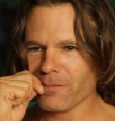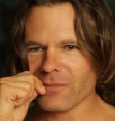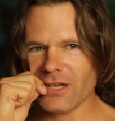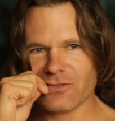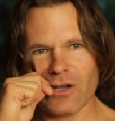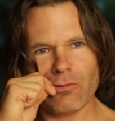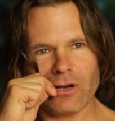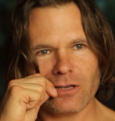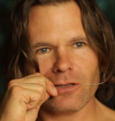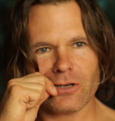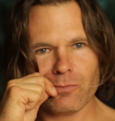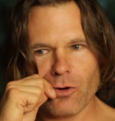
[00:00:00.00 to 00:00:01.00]
And so I want to
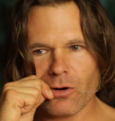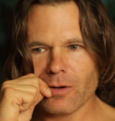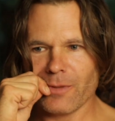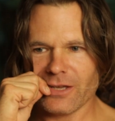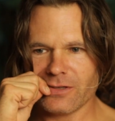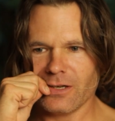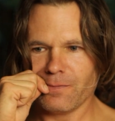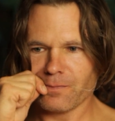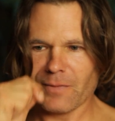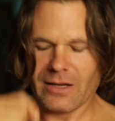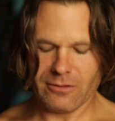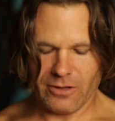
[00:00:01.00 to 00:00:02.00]
learn more about the
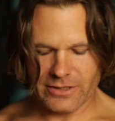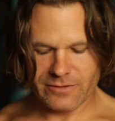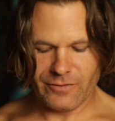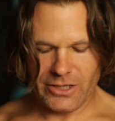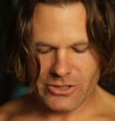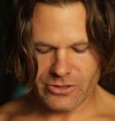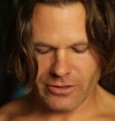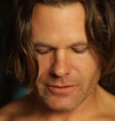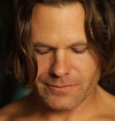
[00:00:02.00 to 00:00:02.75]
laws of nature.